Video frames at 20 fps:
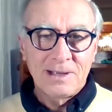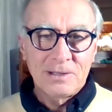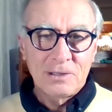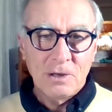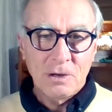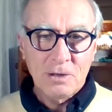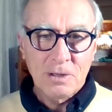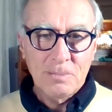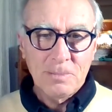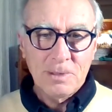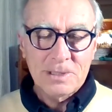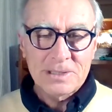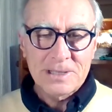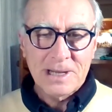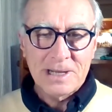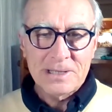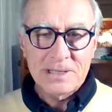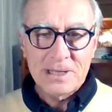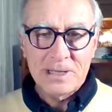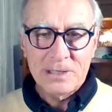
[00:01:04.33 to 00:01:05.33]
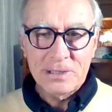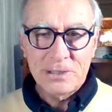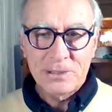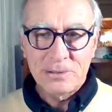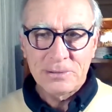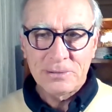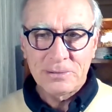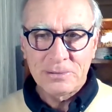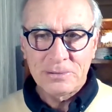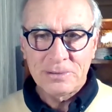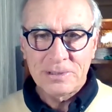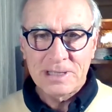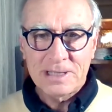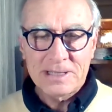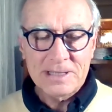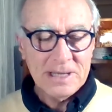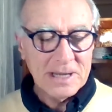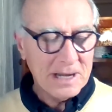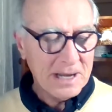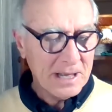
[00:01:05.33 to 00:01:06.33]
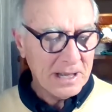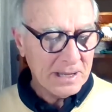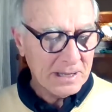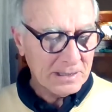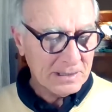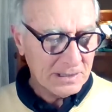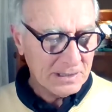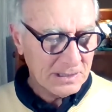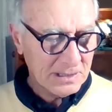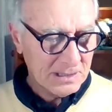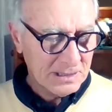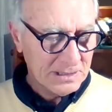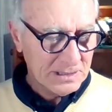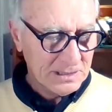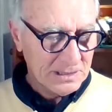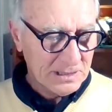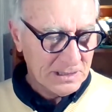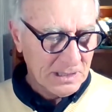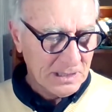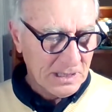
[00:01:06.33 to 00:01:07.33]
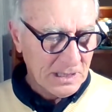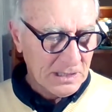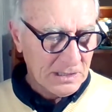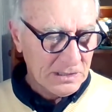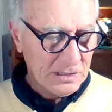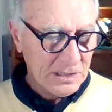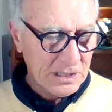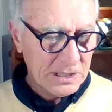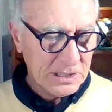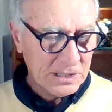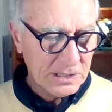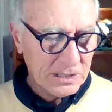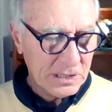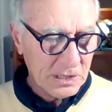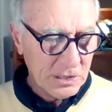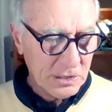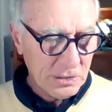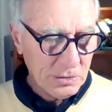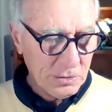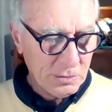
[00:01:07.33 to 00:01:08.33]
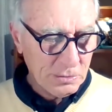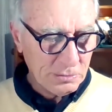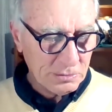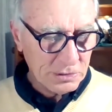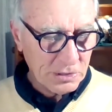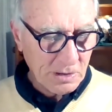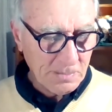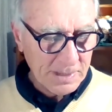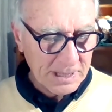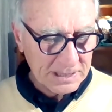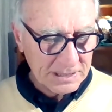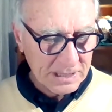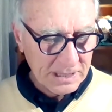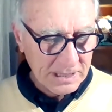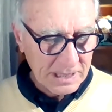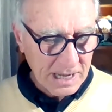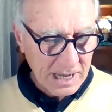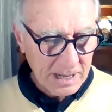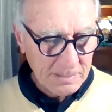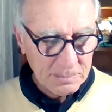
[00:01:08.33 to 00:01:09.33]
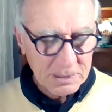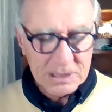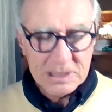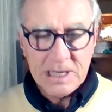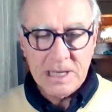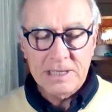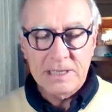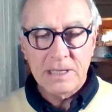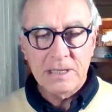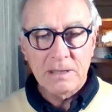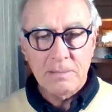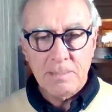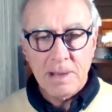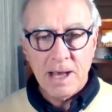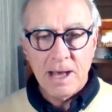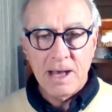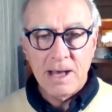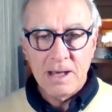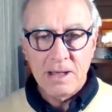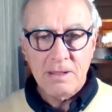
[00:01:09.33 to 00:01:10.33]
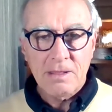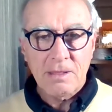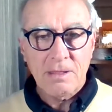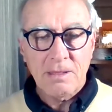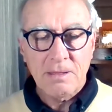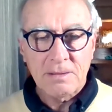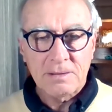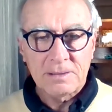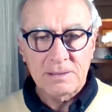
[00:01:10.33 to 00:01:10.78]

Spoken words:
documents I sent you yesterday. This is a new topic today, presenting the path.